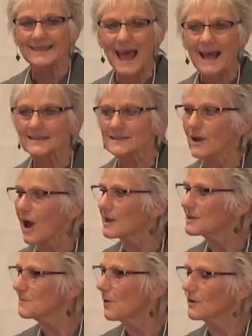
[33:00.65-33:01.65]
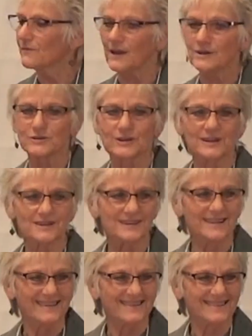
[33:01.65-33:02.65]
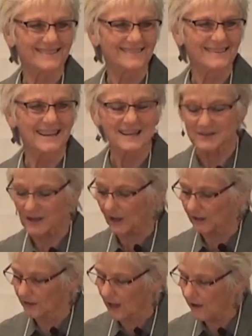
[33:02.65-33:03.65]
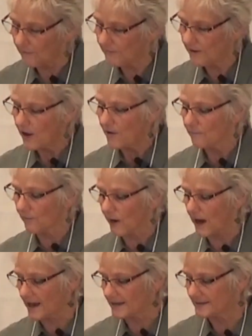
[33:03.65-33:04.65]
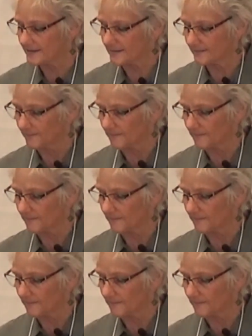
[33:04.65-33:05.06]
That's God's motivation, isn't it? His love for us.